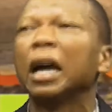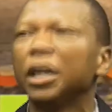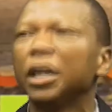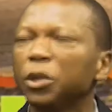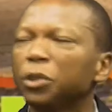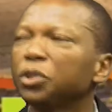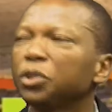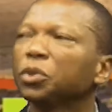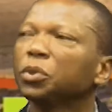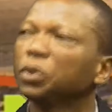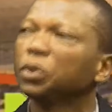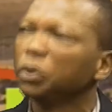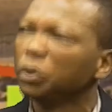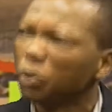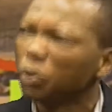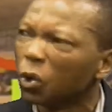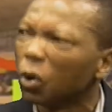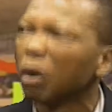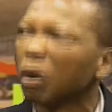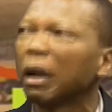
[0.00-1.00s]
I used to
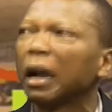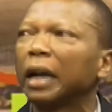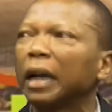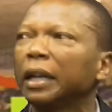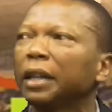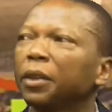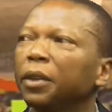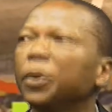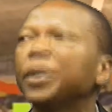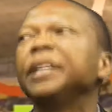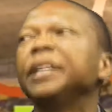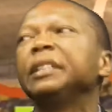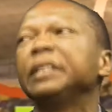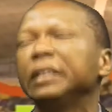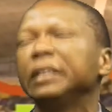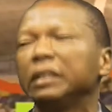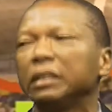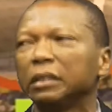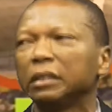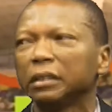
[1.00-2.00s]
know Nkana the way it
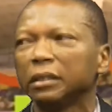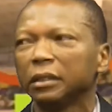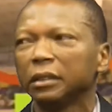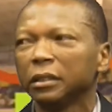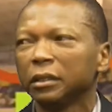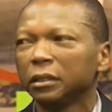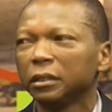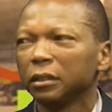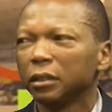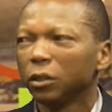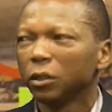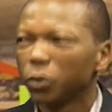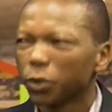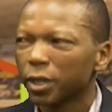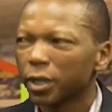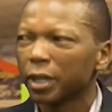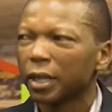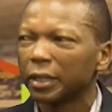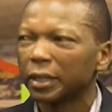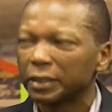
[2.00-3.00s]
is.
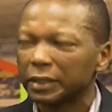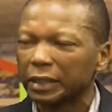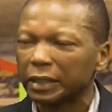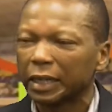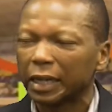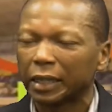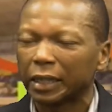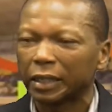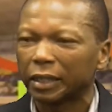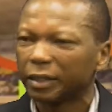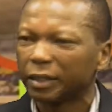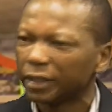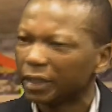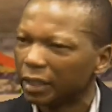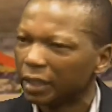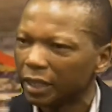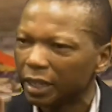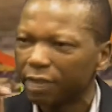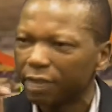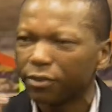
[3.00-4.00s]
Looking at Nkana, the
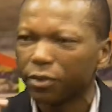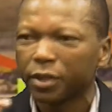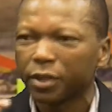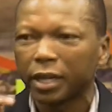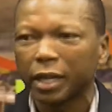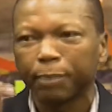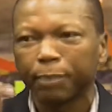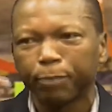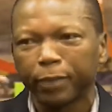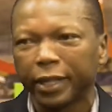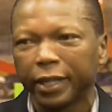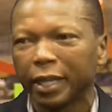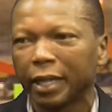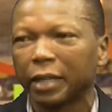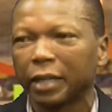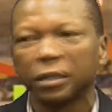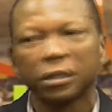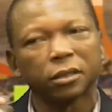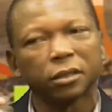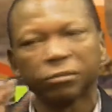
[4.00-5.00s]
level they are playing
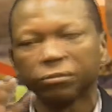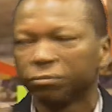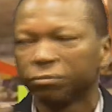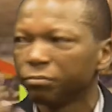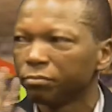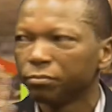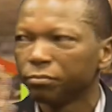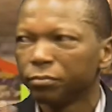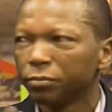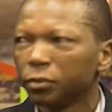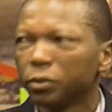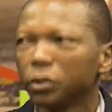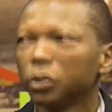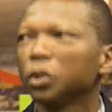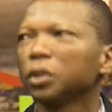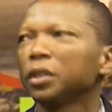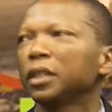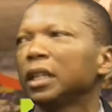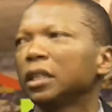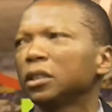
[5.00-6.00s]
at,
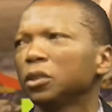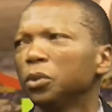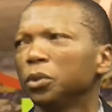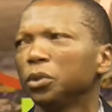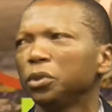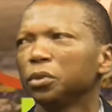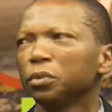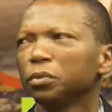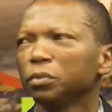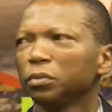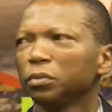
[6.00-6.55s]
not that good.